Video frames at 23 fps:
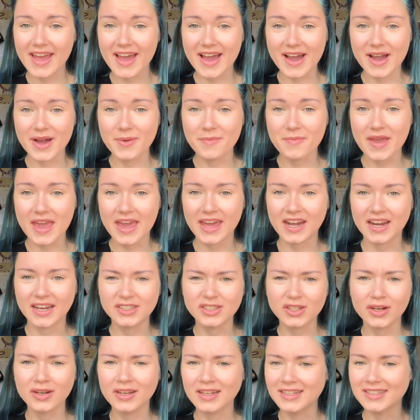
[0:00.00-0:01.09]
And I
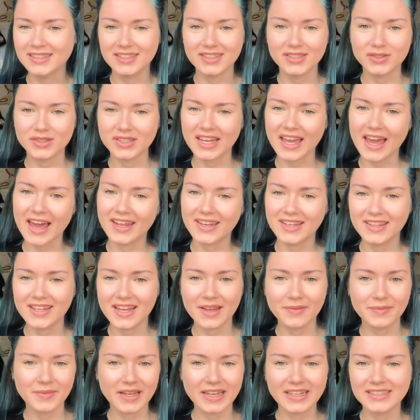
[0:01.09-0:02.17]
totally disregarded
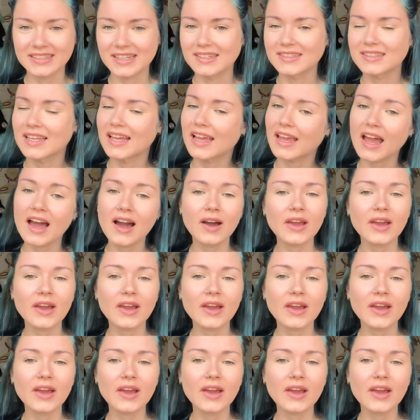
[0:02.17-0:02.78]
that because I was like,